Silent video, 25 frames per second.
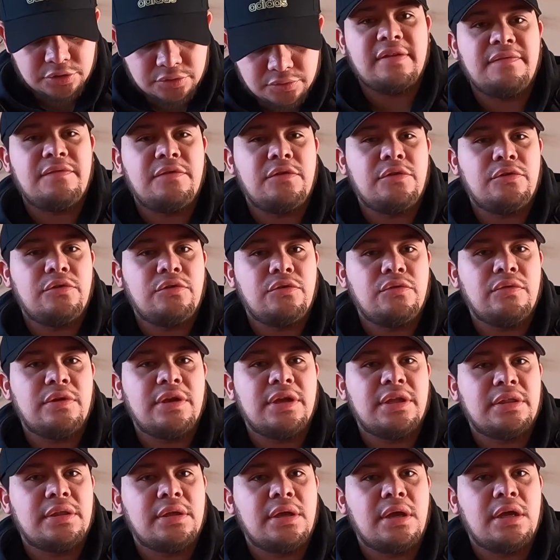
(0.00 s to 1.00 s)
And if you do
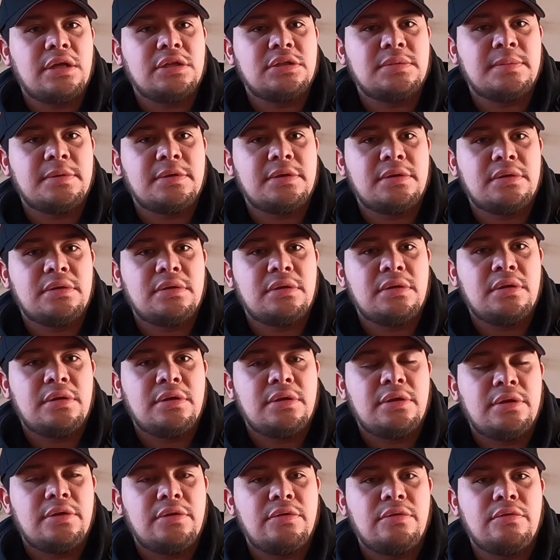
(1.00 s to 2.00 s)
get the hotspot,
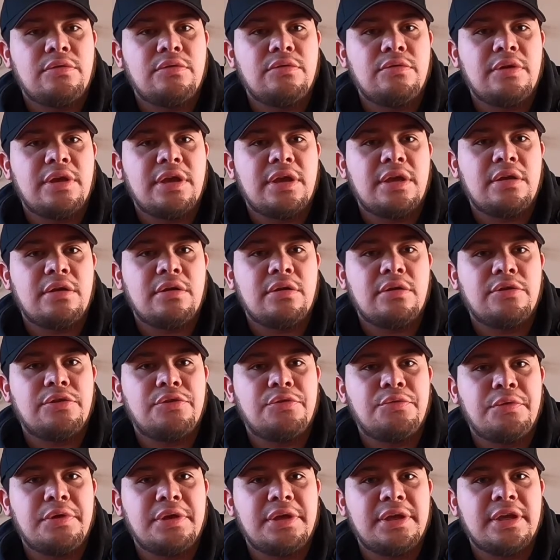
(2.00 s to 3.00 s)
you do get a
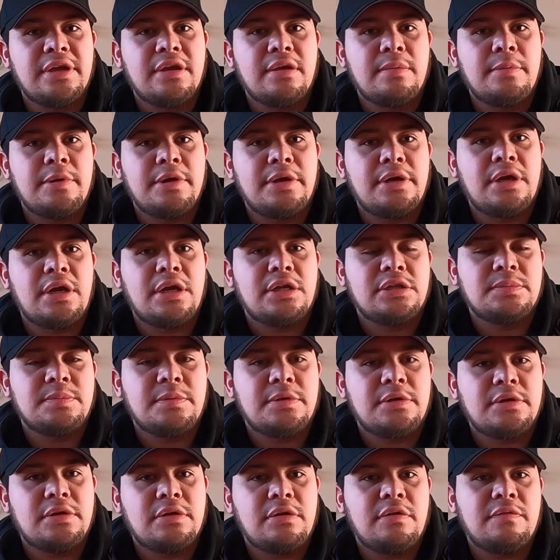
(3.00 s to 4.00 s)
3 gigabyte
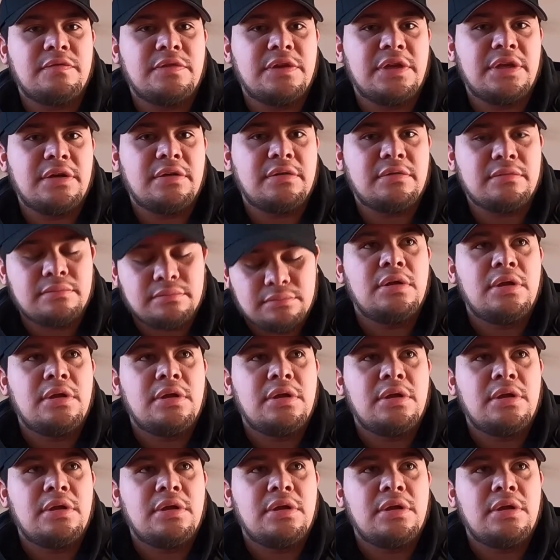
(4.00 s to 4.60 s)
hotspot of data.